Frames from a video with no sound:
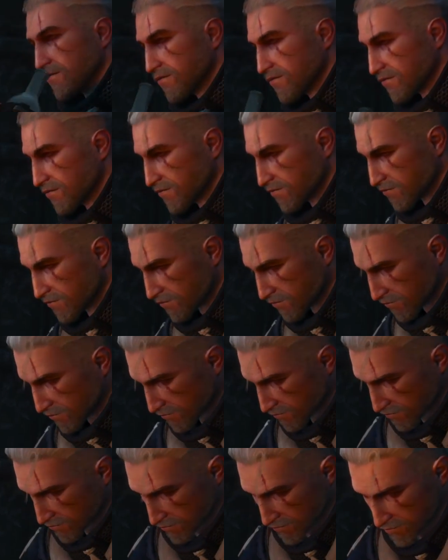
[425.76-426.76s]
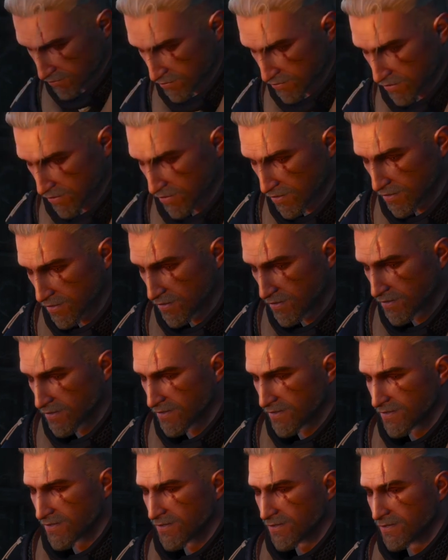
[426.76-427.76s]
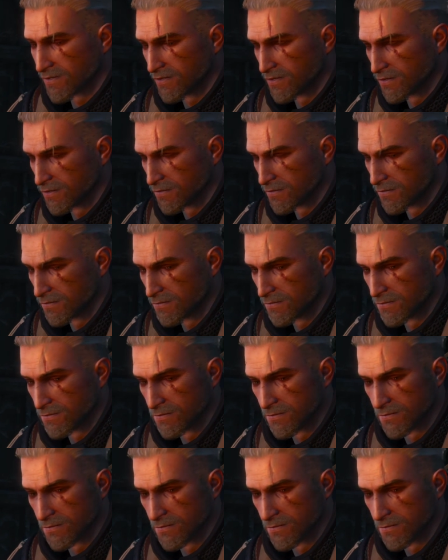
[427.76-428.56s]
(silence)